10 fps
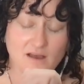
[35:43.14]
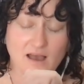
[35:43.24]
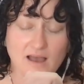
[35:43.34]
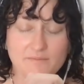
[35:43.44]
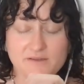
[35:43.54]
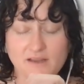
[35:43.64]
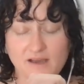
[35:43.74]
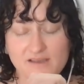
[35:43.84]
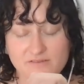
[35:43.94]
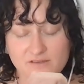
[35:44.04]
I mean,
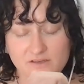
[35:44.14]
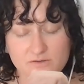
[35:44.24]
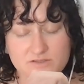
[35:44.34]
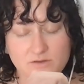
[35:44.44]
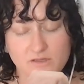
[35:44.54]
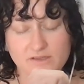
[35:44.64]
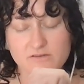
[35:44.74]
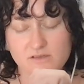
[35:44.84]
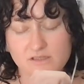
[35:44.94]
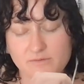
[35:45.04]
I even go so
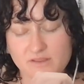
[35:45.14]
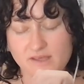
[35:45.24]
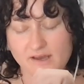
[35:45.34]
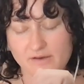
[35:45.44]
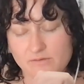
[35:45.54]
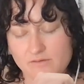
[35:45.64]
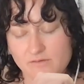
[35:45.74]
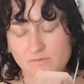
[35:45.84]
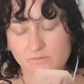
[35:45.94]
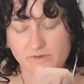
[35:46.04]
literally with that
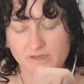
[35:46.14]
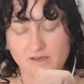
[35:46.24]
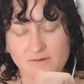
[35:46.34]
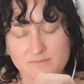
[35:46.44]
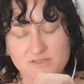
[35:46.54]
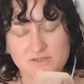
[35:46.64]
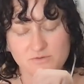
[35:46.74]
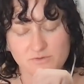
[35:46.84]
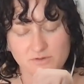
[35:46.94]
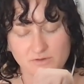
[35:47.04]
when it comes
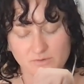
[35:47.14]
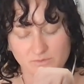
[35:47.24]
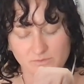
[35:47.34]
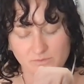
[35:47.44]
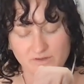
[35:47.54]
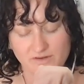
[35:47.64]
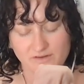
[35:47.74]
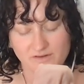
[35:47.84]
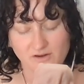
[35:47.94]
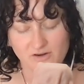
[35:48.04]
to, you know,
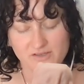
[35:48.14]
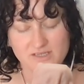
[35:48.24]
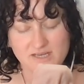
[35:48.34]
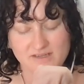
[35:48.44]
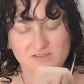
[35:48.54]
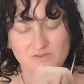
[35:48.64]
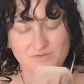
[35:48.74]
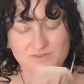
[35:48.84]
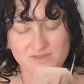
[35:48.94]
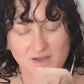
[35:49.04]
we're architects
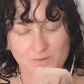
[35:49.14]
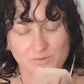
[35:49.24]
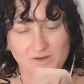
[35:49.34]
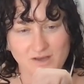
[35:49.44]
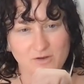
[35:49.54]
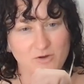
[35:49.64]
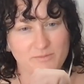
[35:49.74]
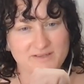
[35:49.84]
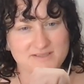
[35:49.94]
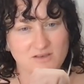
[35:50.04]
of sound. I call
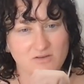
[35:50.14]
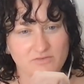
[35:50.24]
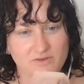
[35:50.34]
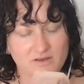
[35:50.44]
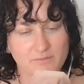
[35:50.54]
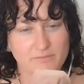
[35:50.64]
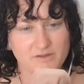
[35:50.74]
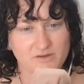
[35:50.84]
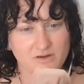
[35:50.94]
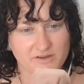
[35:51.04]
myself
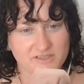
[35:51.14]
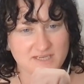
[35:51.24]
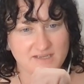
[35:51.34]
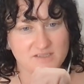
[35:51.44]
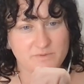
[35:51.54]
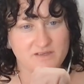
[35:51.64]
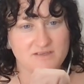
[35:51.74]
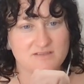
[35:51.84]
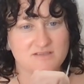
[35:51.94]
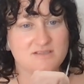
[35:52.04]
Mother Architect
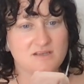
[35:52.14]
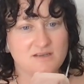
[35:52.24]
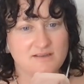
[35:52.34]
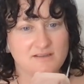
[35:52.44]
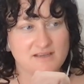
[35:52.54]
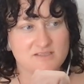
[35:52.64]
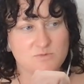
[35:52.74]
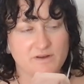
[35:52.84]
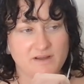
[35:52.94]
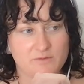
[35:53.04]
because that's
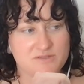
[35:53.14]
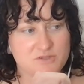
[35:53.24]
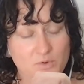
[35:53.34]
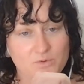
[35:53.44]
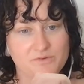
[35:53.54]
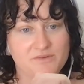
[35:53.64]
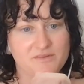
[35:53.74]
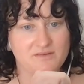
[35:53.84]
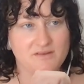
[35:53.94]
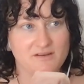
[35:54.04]
what I was told.
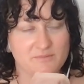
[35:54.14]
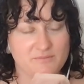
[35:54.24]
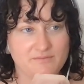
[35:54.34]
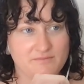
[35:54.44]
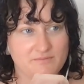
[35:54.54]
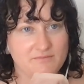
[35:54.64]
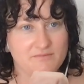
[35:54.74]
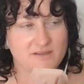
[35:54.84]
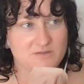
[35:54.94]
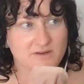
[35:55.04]

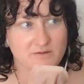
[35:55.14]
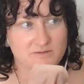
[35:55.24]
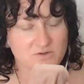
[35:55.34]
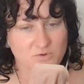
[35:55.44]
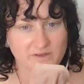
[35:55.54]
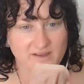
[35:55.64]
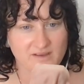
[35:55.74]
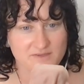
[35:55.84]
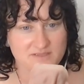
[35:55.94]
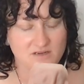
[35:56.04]
That's what I was told I
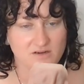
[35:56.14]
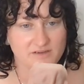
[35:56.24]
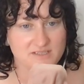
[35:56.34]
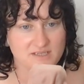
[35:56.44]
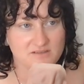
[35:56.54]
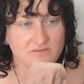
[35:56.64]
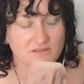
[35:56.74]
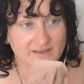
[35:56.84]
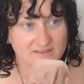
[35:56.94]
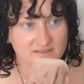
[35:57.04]
am, as an architect of
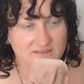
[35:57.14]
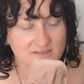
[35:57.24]
light.